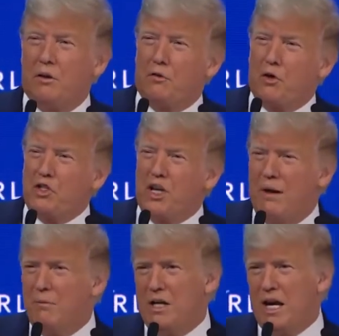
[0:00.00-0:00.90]
For the first
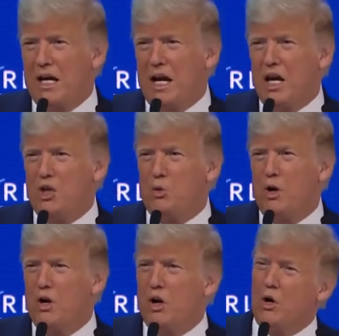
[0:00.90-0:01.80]
time in decades,
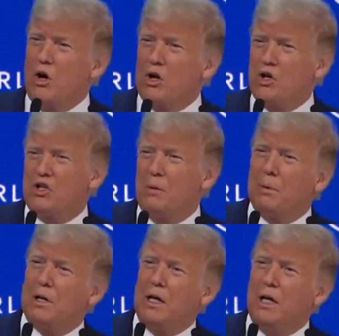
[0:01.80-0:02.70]
we are no longer
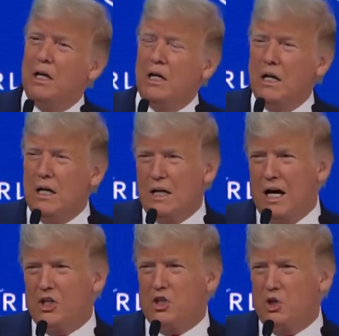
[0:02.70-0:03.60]
simply
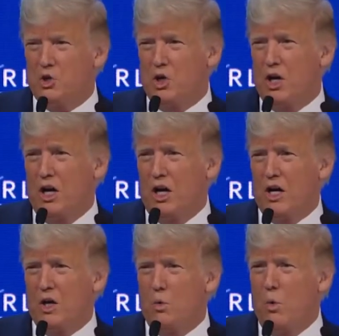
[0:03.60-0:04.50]

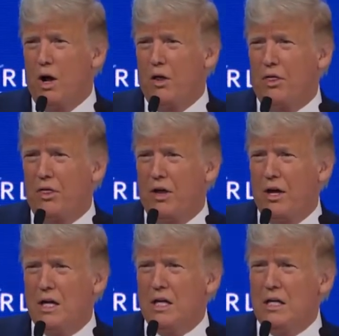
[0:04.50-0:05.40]
concentrating wealth
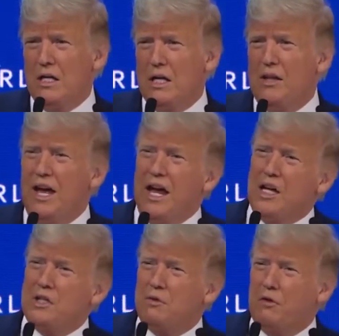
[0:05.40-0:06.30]
in the
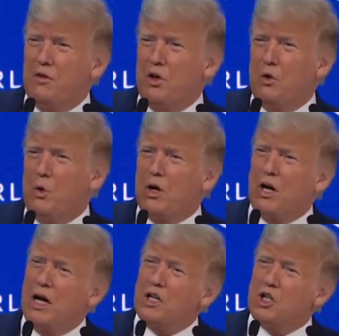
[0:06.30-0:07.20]
hands of a few.
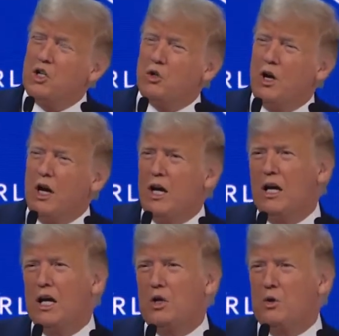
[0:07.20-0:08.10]
We're
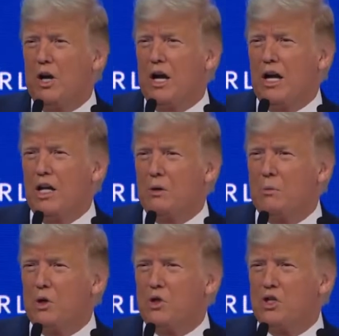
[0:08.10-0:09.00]
concentrating and creating
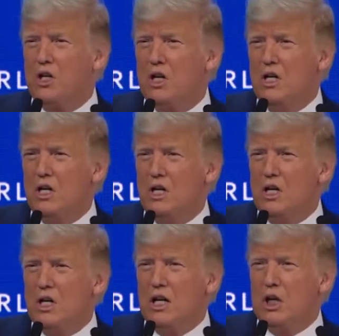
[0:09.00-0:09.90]
the most
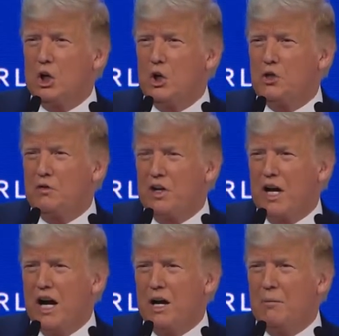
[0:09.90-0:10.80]
inclusive
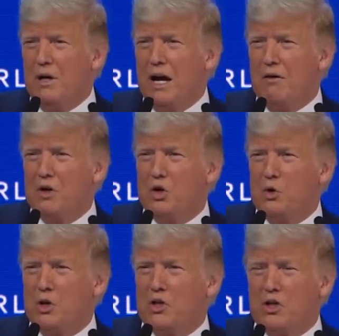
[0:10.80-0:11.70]
economy ever
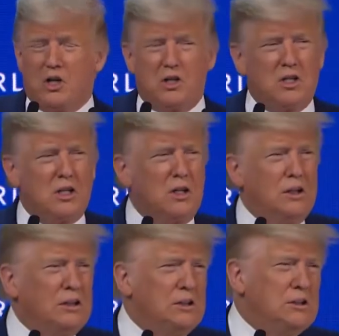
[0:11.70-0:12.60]
to exist.